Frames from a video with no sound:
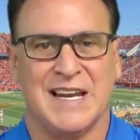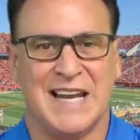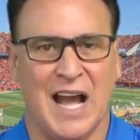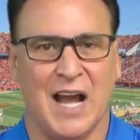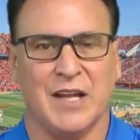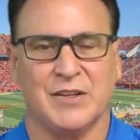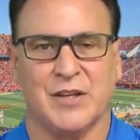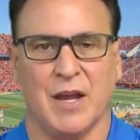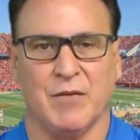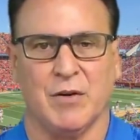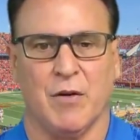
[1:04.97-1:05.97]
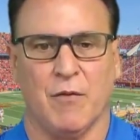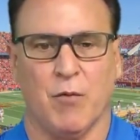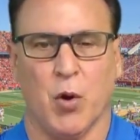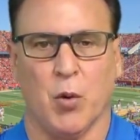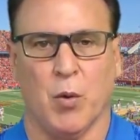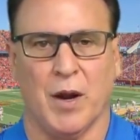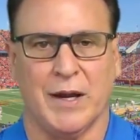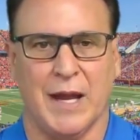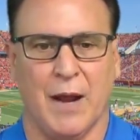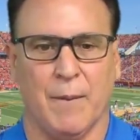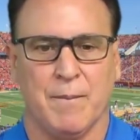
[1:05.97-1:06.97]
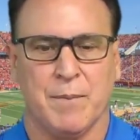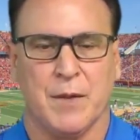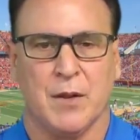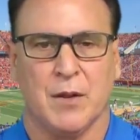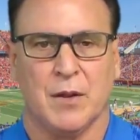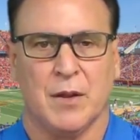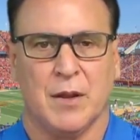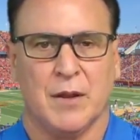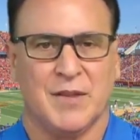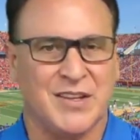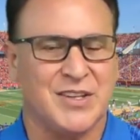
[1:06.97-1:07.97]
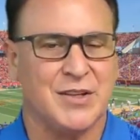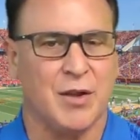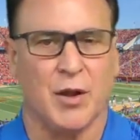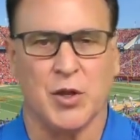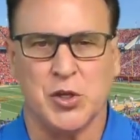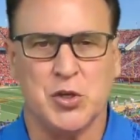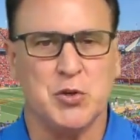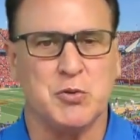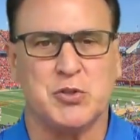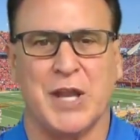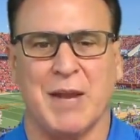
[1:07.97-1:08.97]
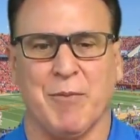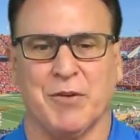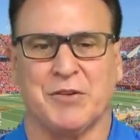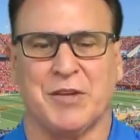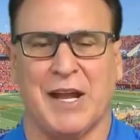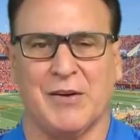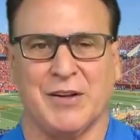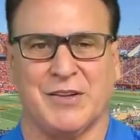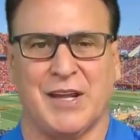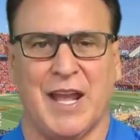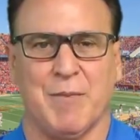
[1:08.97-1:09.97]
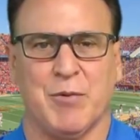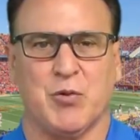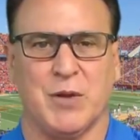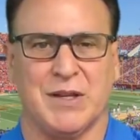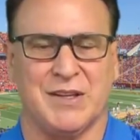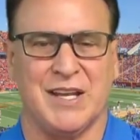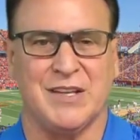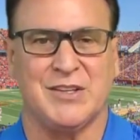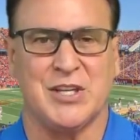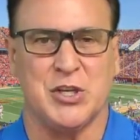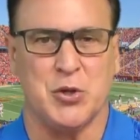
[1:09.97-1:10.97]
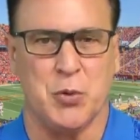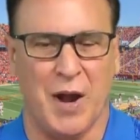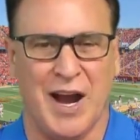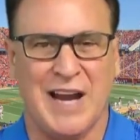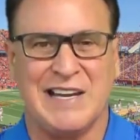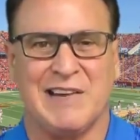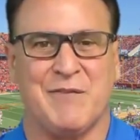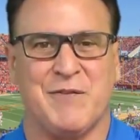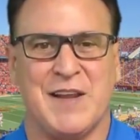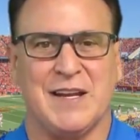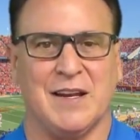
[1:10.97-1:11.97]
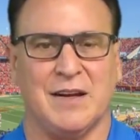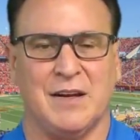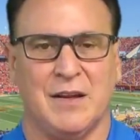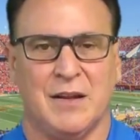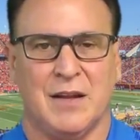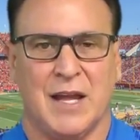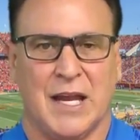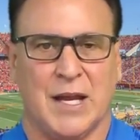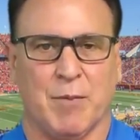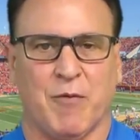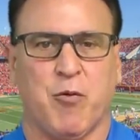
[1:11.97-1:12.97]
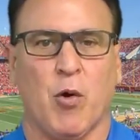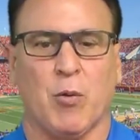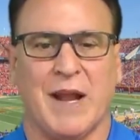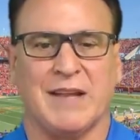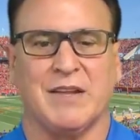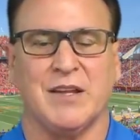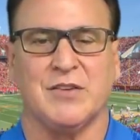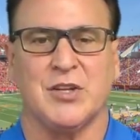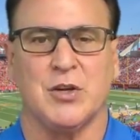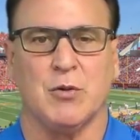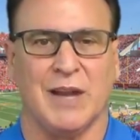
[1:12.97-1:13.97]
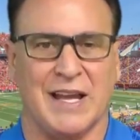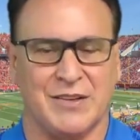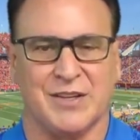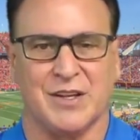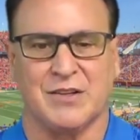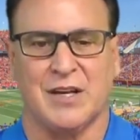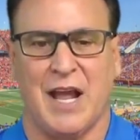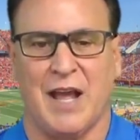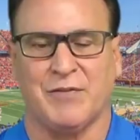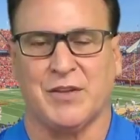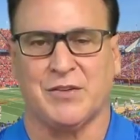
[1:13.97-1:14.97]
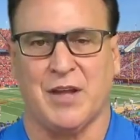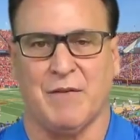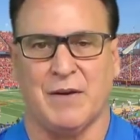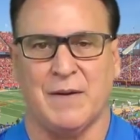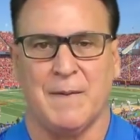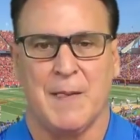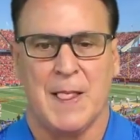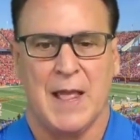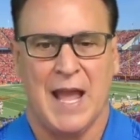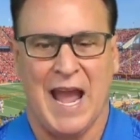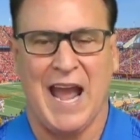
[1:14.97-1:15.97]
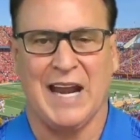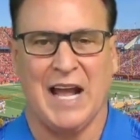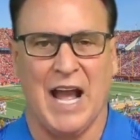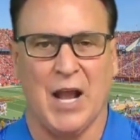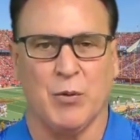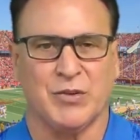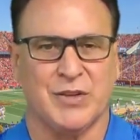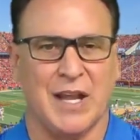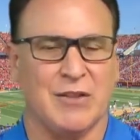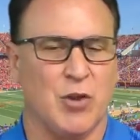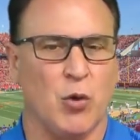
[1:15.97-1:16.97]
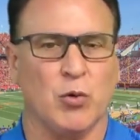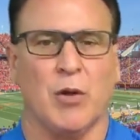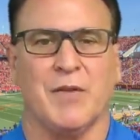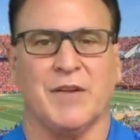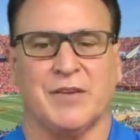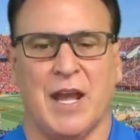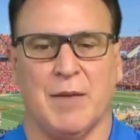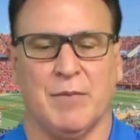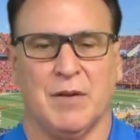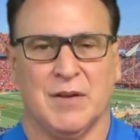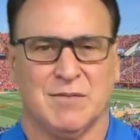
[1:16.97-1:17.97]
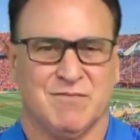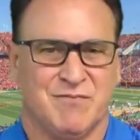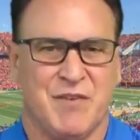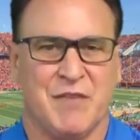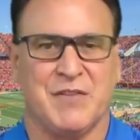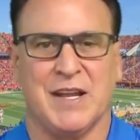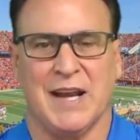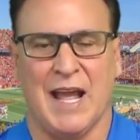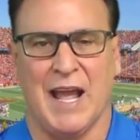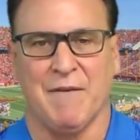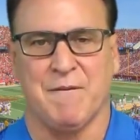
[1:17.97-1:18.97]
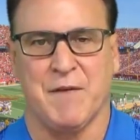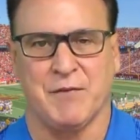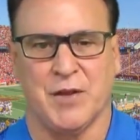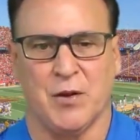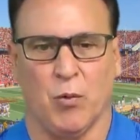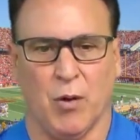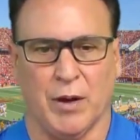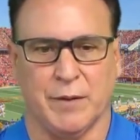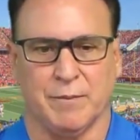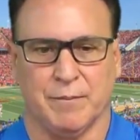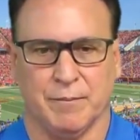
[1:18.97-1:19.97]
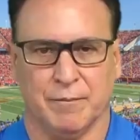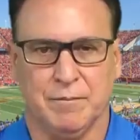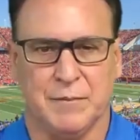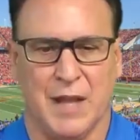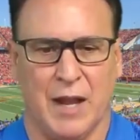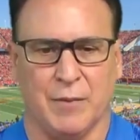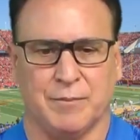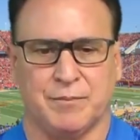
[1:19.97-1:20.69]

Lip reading: Now, this is a huge game on Saturday. It's a game between TCU, undefeated, and number 4 ranked TCU, laying 6.5 to 7 at Iowa State. Total on this game, 50.5, 50 to 1. Now,